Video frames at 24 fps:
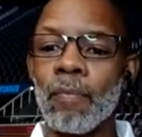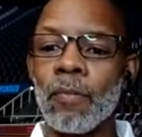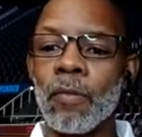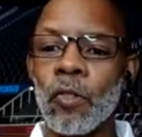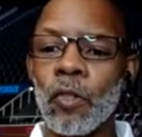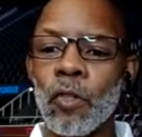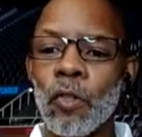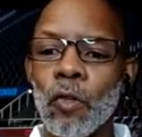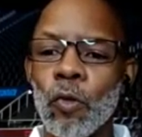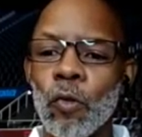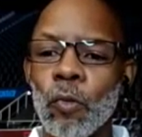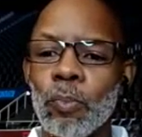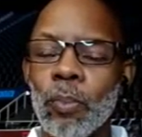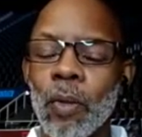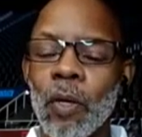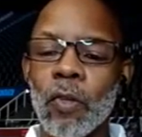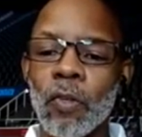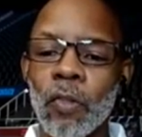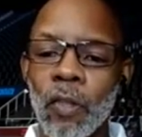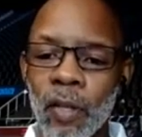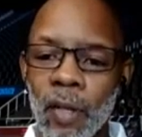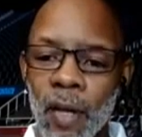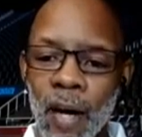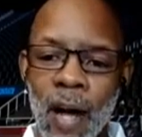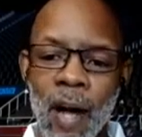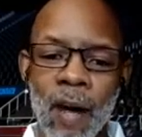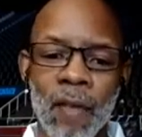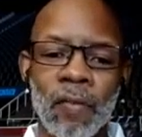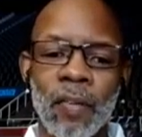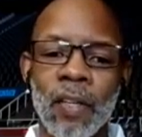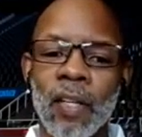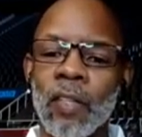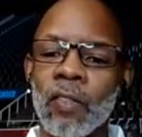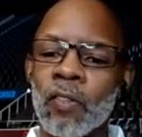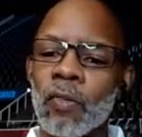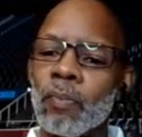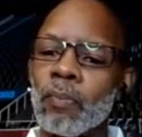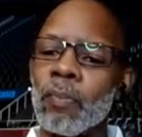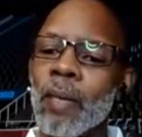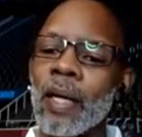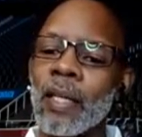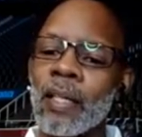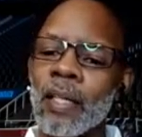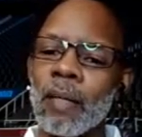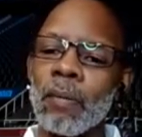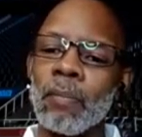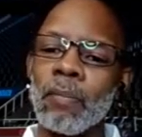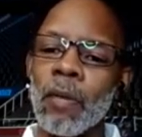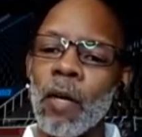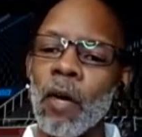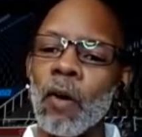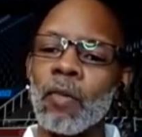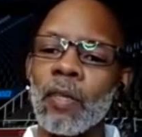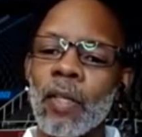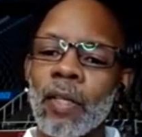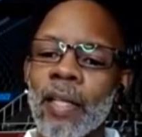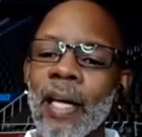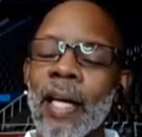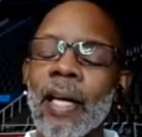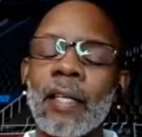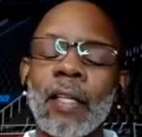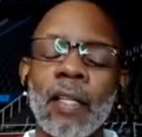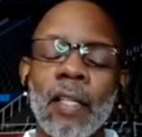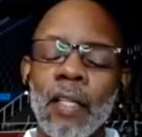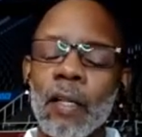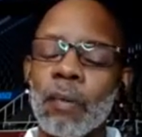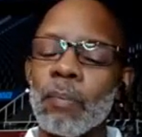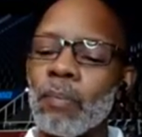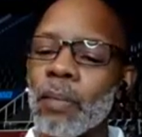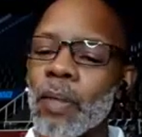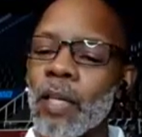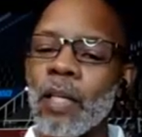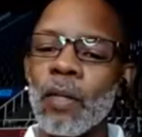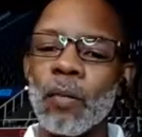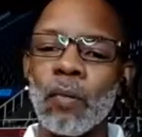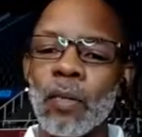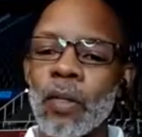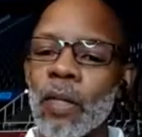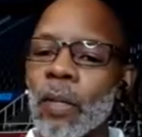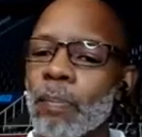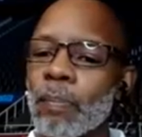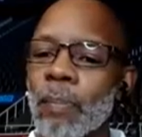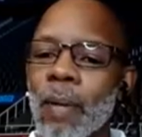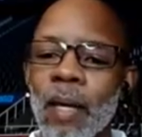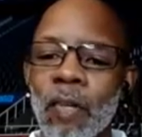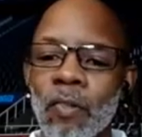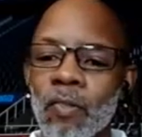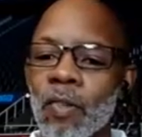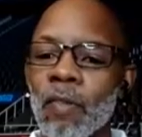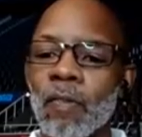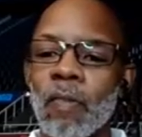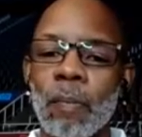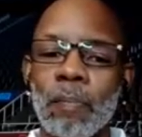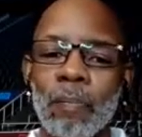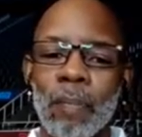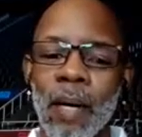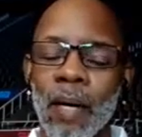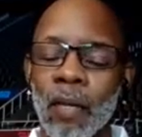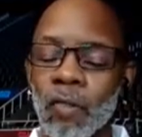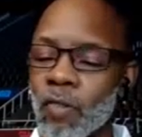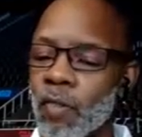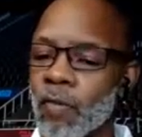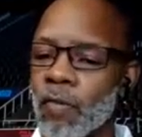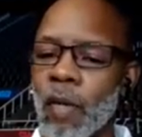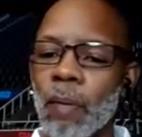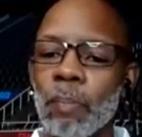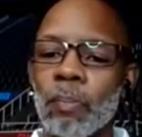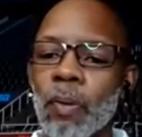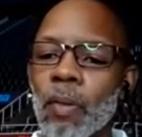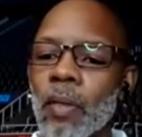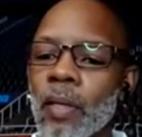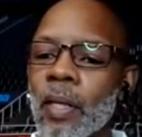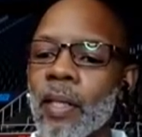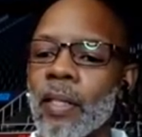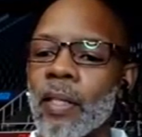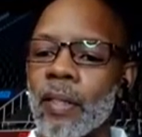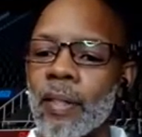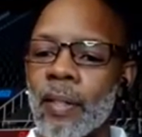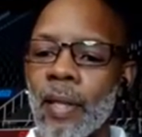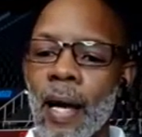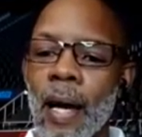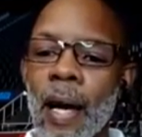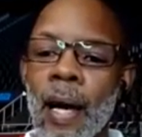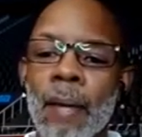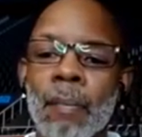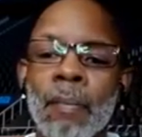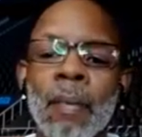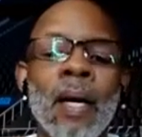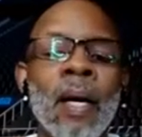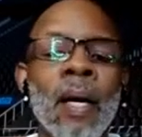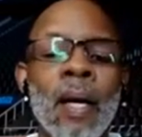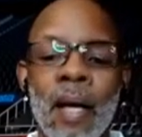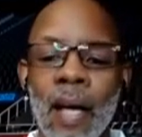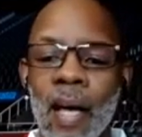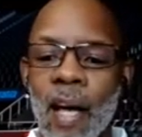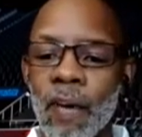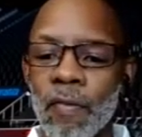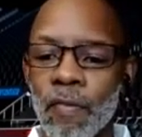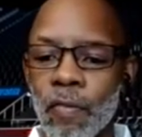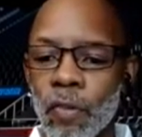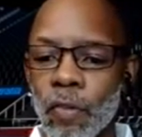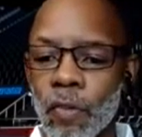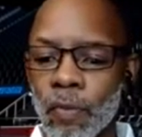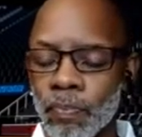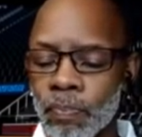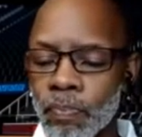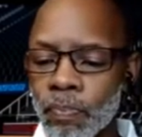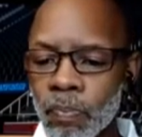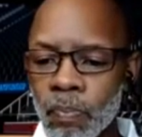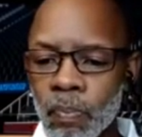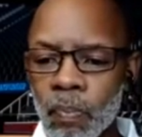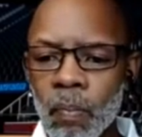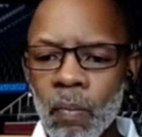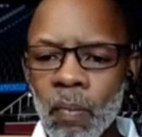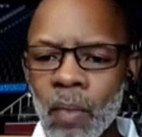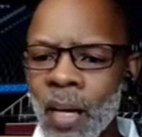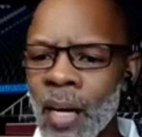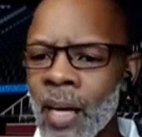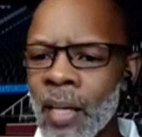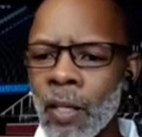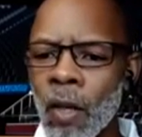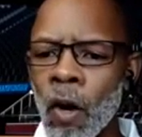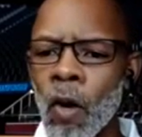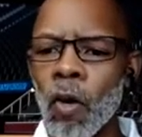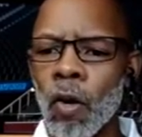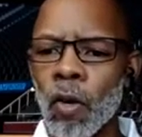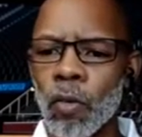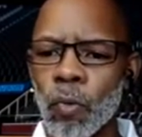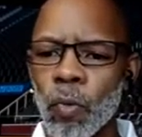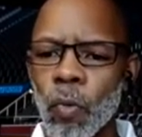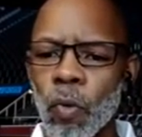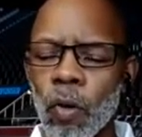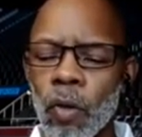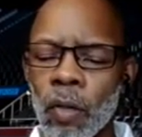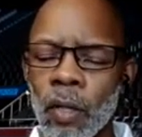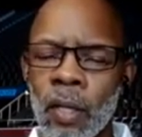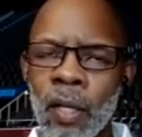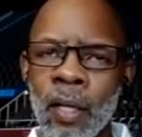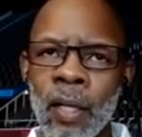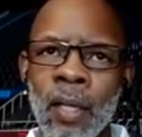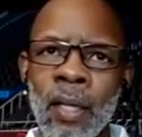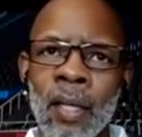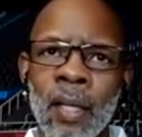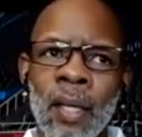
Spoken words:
To build their confidence and make them know that they can compete with the best of the best if they put in the time, effort, and the hard work.